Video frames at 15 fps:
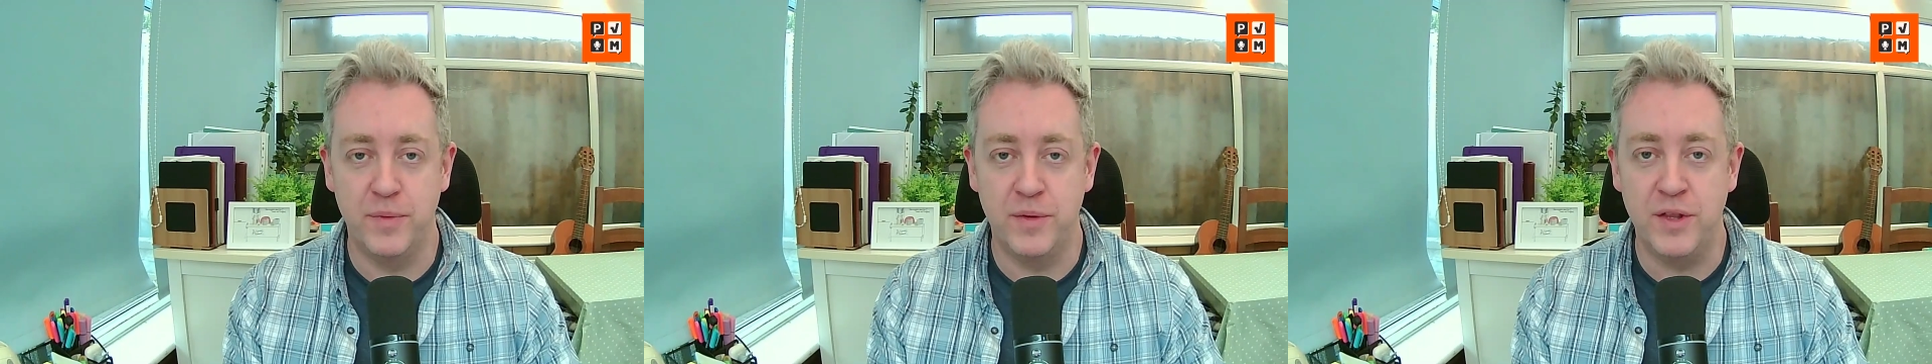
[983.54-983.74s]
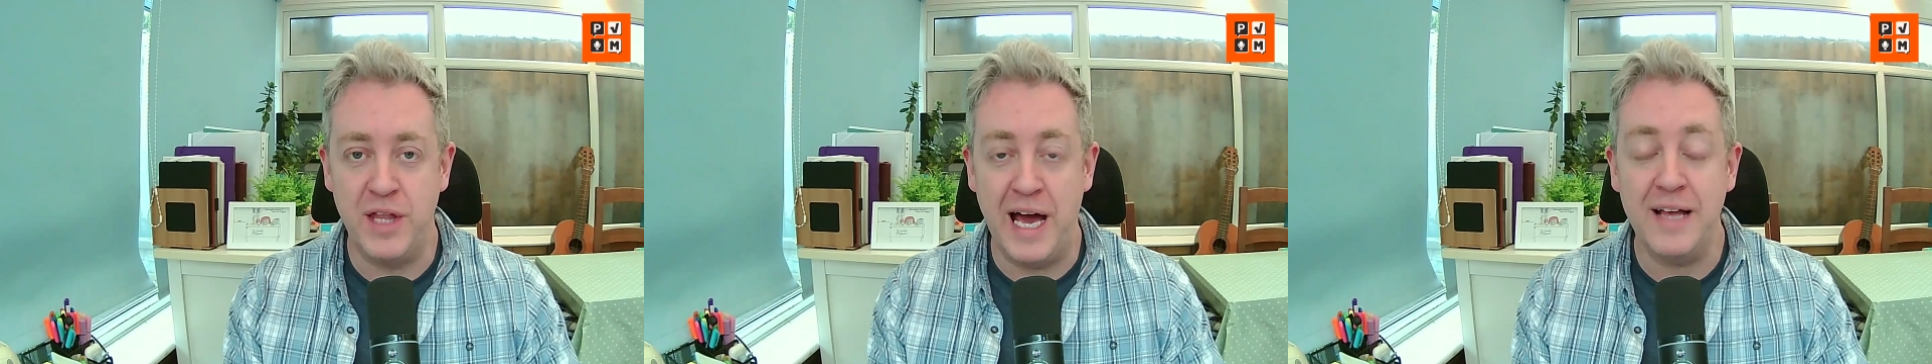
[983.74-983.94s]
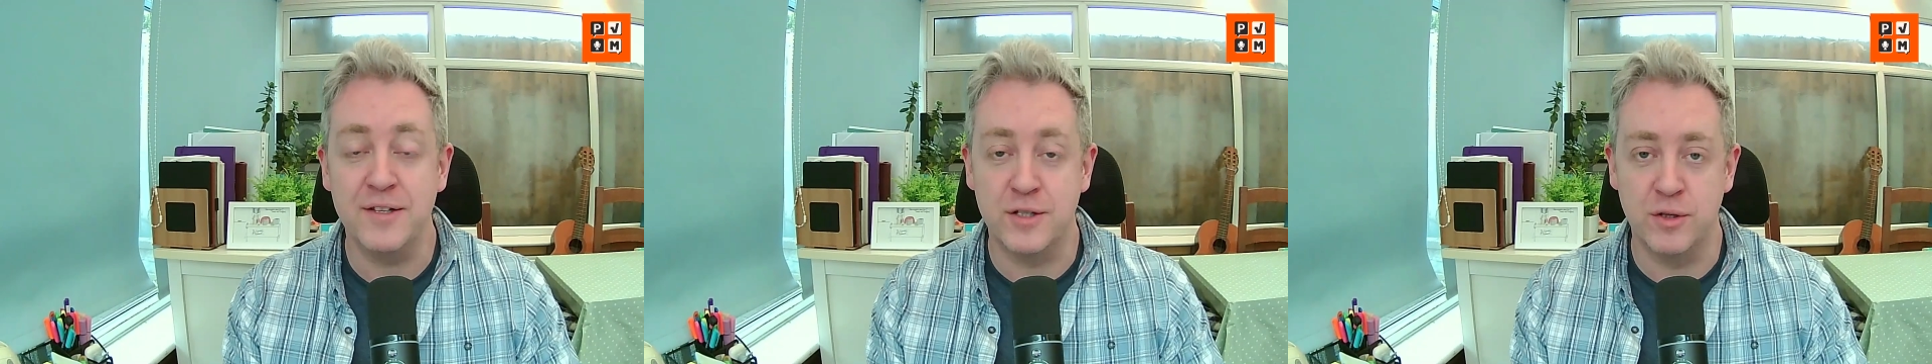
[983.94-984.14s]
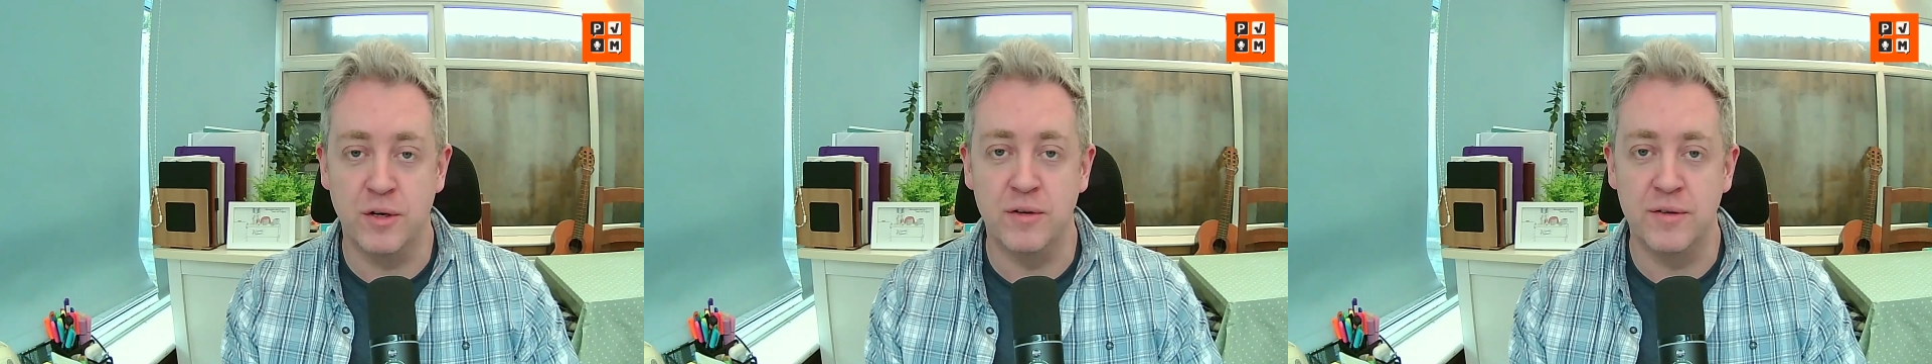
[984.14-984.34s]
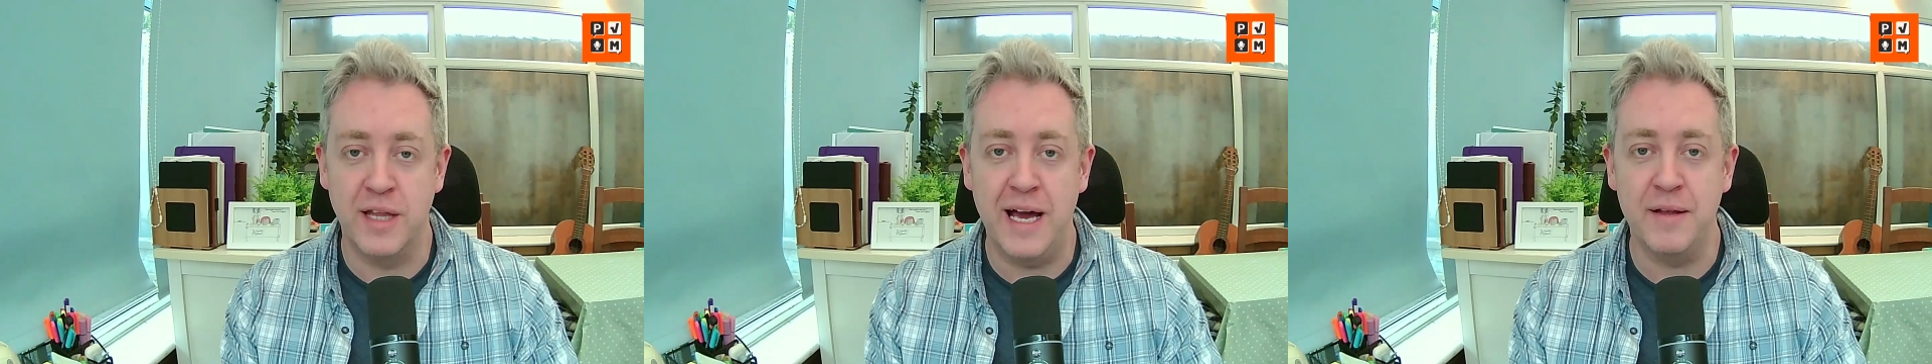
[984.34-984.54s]
that sort
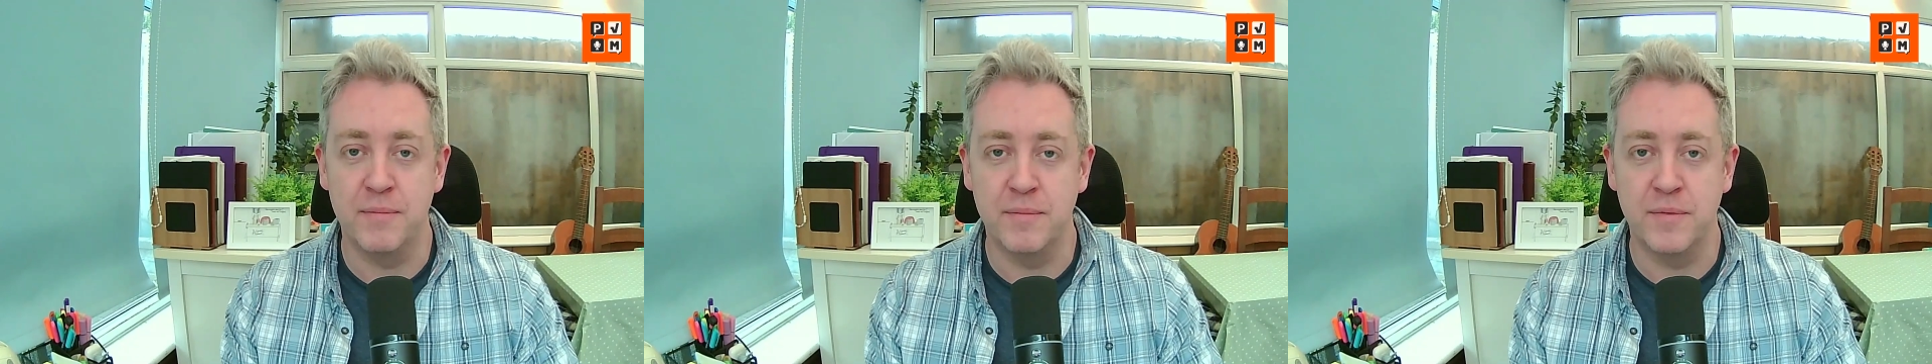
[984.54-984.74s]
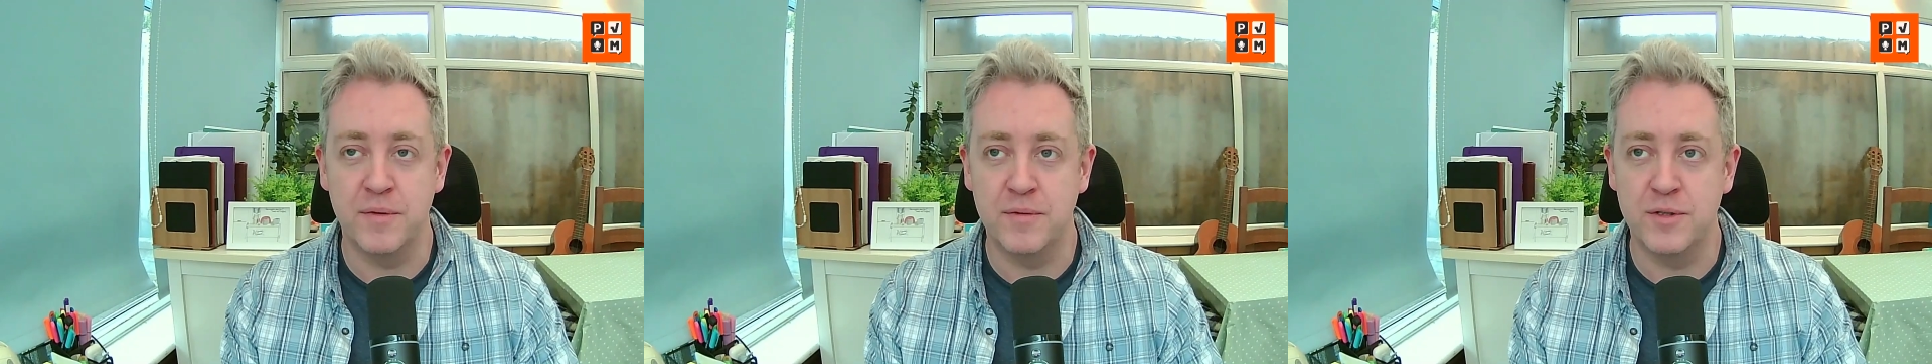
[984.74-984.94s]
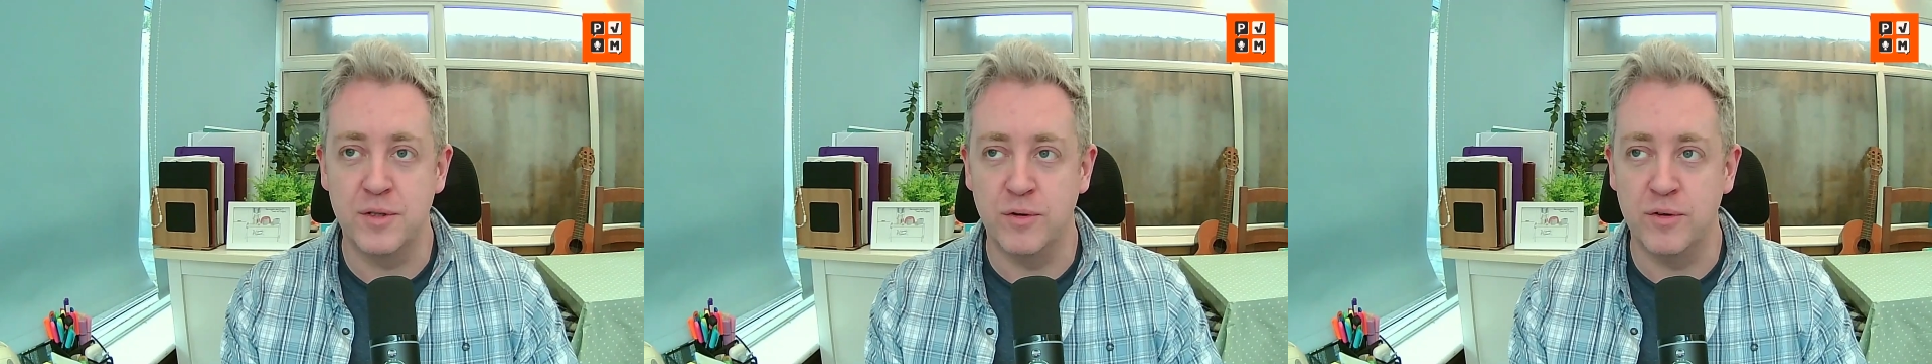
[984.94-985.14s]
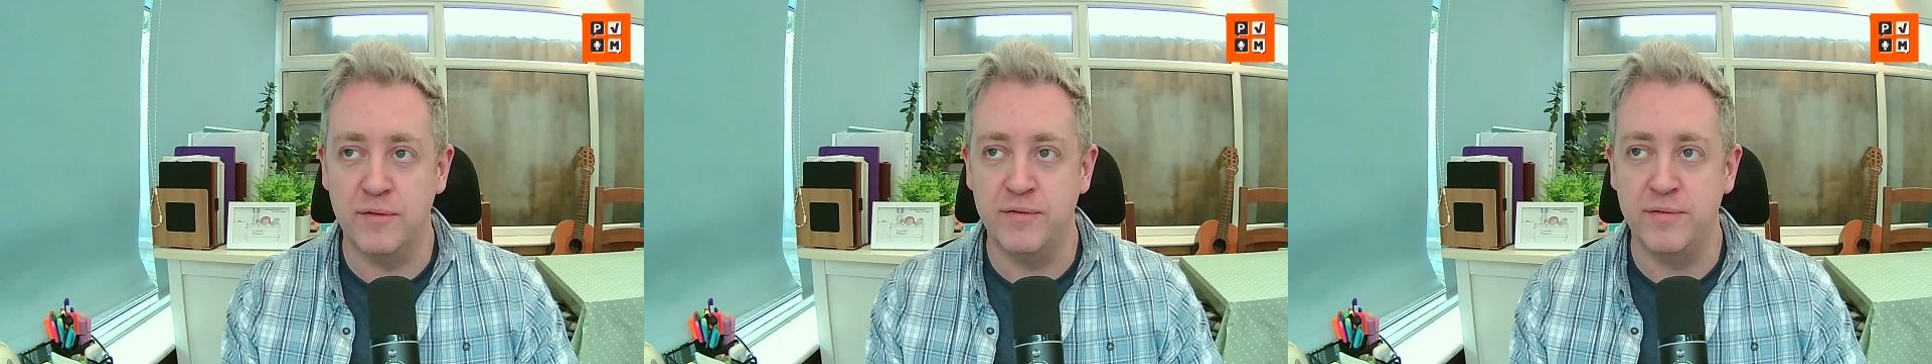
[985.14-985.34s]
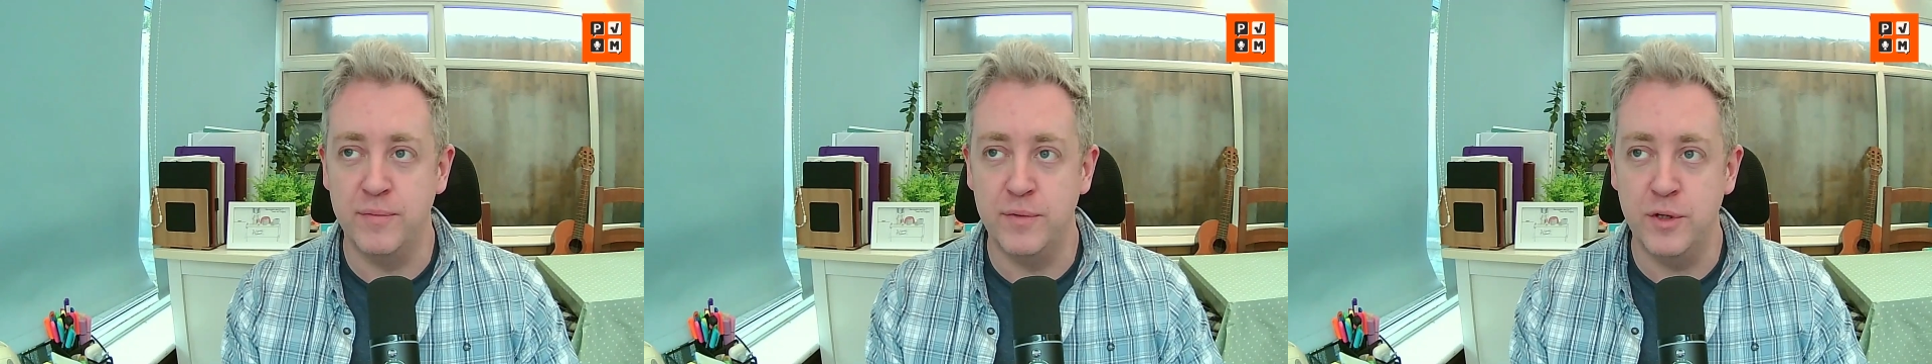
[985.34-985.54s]

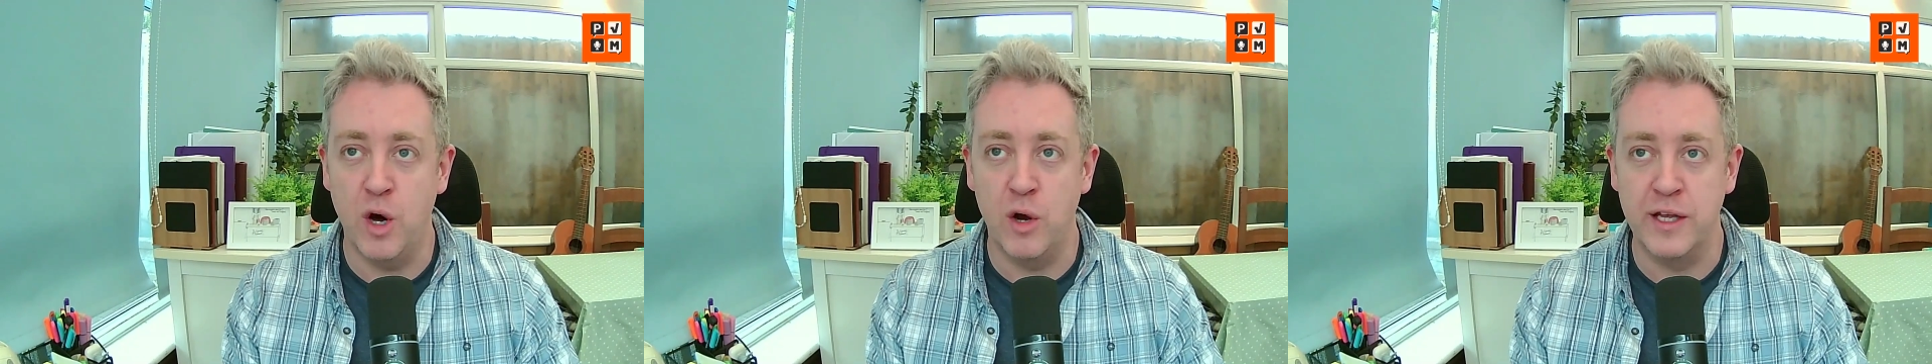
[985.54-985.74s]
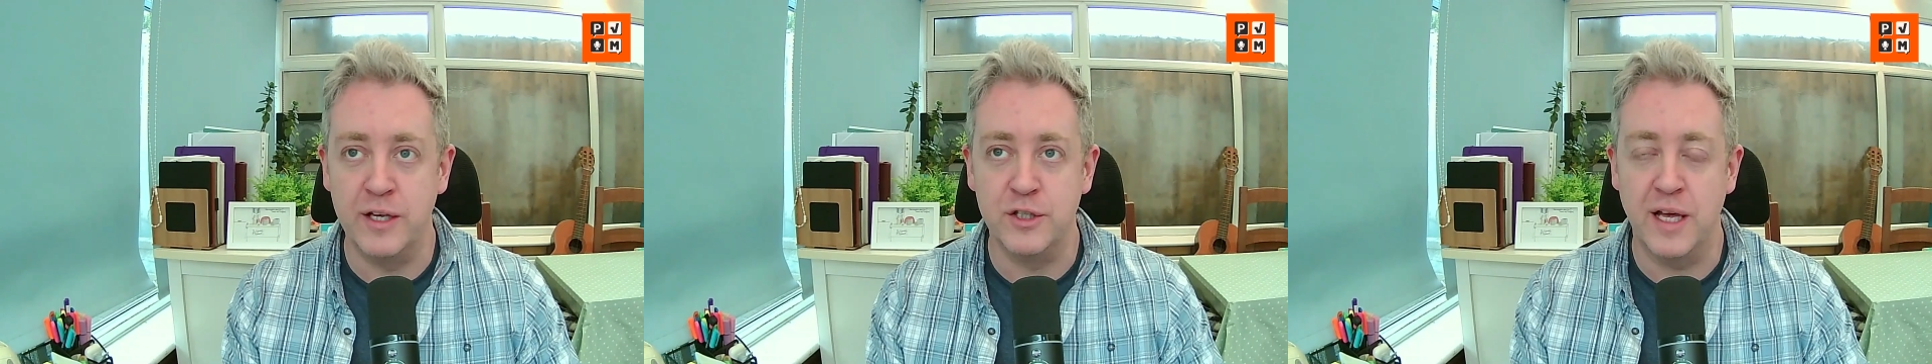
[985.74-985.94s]
of knowledge,